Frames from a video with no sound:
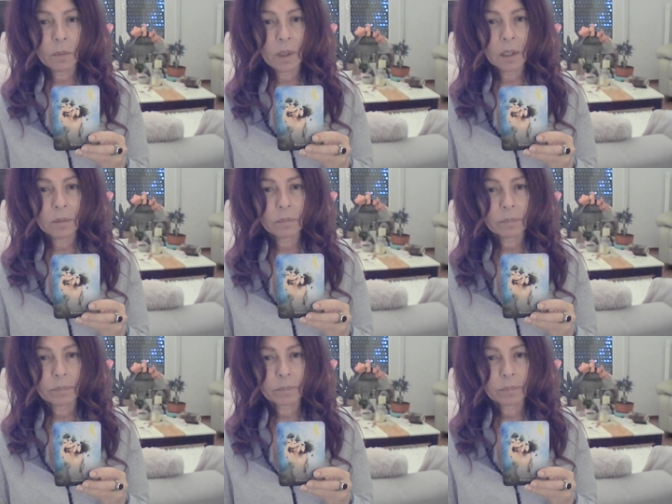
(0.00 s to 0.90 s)
Right?
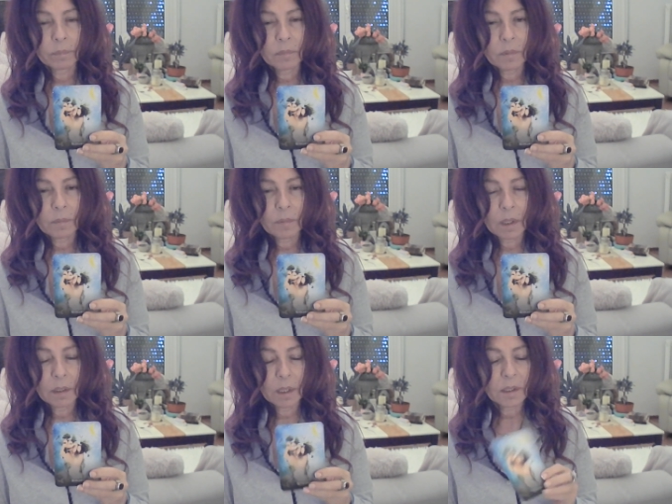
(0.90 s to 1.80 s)

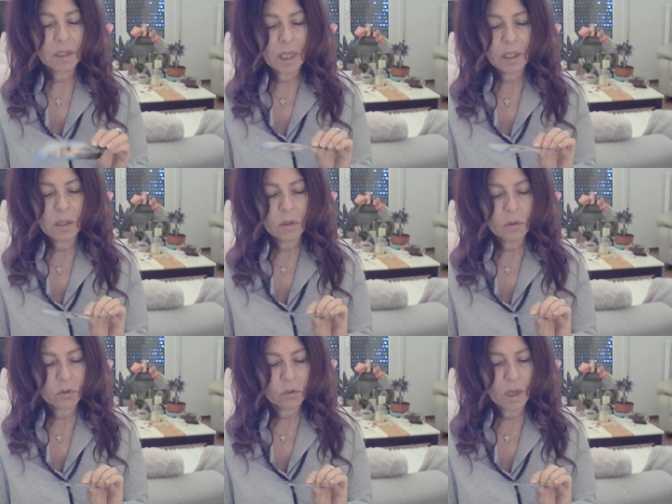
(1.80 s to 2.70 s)
Like standing in
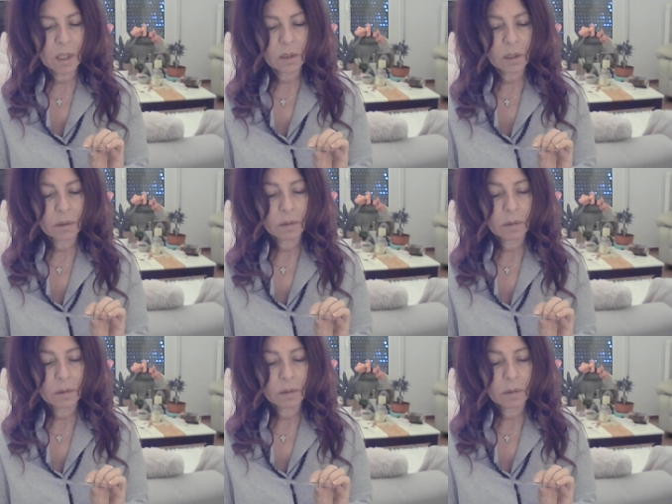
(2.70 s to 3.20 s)
your strength,